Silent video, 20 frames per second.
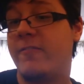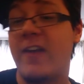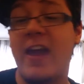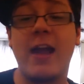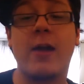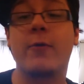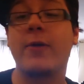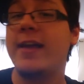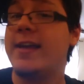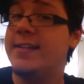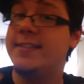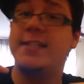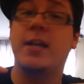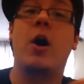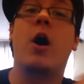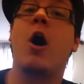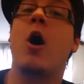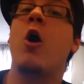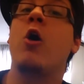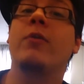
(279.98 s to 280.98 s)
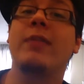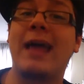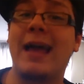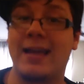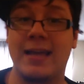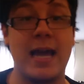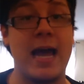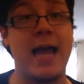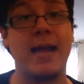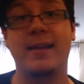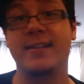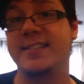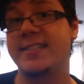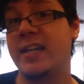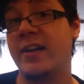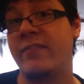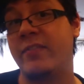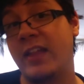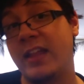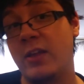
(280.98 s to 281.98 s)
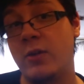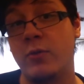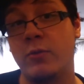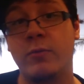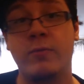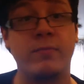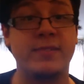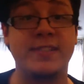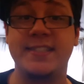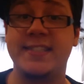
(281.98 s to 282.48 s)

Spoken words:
fairies, all that kind of stuff that you